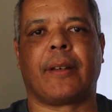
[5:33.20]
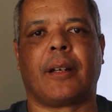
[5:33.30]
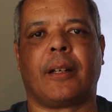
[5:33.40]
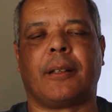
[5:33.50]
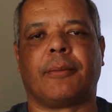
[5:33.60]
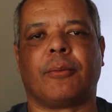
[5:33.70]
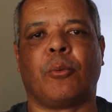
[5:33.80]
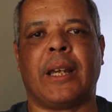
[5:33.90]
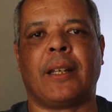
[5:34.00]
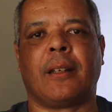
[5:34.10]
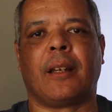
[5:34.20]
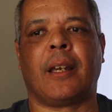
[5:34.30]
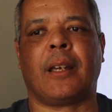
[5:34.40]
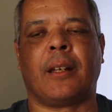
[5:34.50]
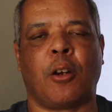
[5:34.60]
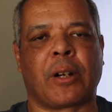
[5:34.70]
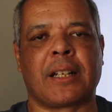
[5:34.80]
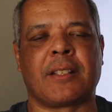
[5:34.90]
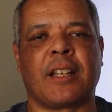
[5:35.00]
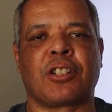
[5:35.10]
an
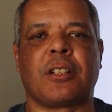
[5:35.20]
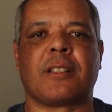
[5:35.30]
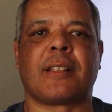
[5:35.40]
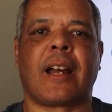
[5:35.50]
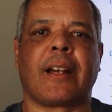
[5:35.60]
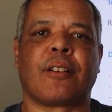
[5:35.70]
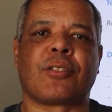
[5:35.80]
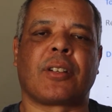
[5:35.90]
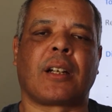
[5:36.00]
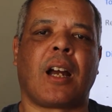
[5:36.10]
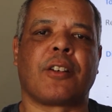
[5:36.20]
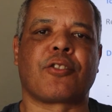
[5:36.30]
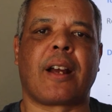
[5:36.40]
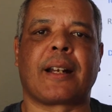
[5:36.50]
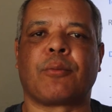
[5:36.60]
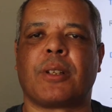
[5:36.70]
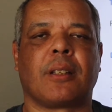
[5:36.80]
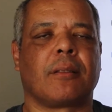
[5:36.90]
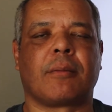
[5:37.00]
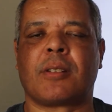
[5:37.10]
organization desires to contract with
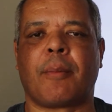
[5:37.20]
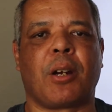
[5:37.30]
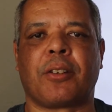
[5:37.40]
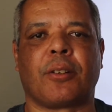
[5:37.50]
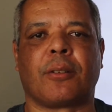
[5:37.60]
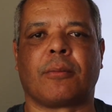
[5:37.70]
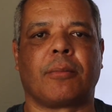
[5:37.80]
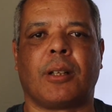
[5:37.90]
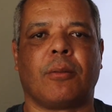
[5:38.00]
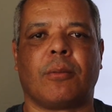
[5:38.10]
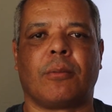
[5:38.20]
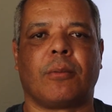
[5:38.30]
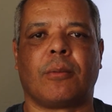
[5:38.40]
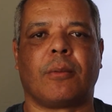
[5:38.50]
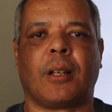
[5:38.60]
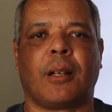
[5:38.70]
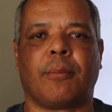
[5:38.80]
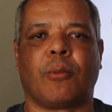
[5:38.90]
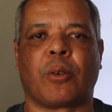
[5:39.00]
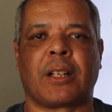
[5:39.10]
some other
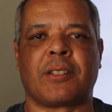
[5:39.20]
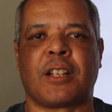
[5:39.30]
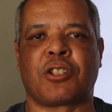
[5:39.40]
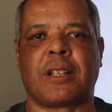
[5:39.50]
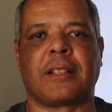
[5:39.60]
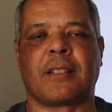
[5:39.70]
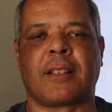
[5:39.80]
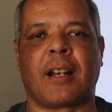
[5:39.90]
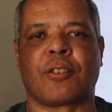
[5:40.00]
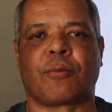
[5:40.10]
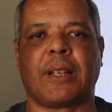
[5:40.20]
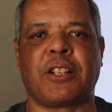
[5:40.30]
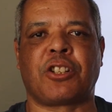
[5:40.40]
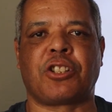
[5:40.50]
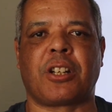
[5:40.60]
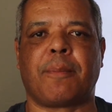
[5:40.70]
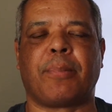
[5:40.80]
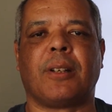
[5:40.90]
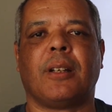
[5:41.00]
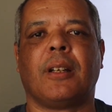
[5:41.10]
organization that desires a relationship,
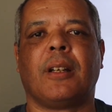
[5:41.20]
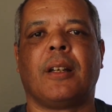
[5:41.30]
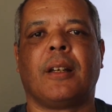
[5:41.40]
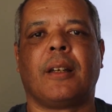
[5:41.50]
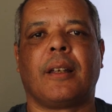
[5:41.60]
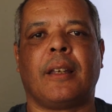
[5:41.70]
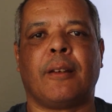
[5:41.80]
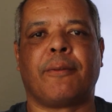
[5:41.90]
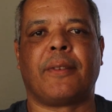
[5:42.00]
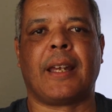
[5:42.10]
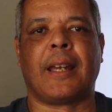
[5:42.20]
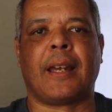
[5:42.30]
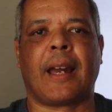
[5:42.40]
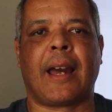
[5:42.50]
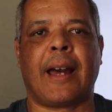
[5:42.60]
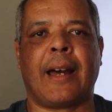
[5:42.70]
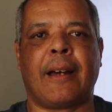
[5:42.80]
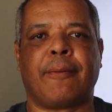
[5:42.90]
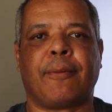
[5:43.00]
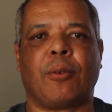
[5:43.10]
if they
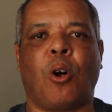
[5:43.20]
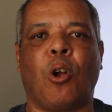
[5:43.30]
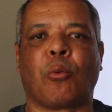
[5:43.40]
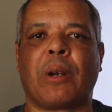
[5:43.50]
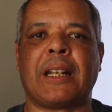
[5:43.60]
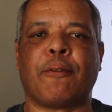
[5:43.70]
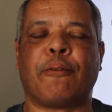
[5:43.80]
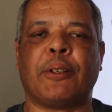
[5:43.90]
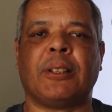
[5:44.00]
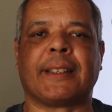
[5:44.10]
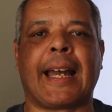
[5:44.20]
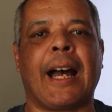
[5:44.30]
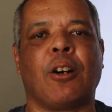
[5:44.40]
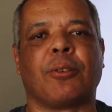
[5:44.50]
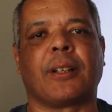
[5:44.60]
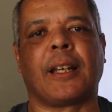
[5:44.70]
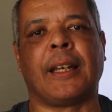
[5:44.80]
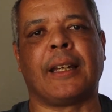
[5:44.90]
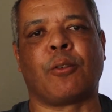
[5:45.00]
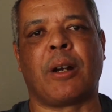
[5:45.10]
have already filled out
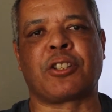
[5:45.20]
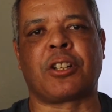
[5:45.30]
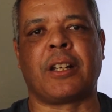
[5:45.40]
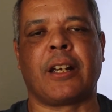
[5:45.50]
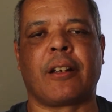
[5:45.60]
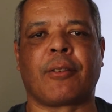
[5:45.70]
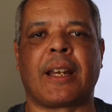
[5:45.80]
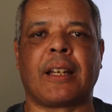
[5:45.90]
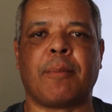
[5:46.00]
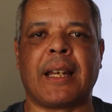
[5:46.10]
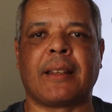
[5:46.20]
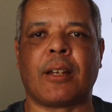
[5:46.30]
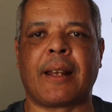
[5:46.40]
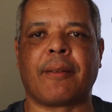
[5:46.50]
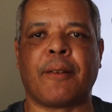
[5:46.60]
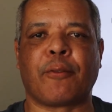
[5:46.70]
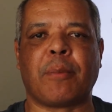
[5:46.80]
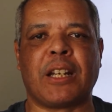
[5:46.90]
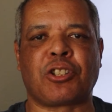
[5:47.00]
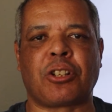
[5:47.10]
a questionnaire, they can make that
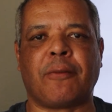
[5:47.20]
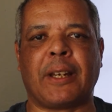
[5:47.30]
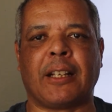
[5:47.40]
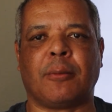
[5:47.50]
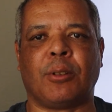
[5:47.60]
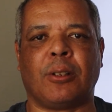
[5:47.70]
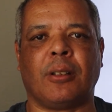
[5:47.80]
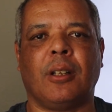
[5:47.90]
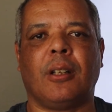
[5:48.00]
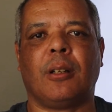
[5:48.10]
information available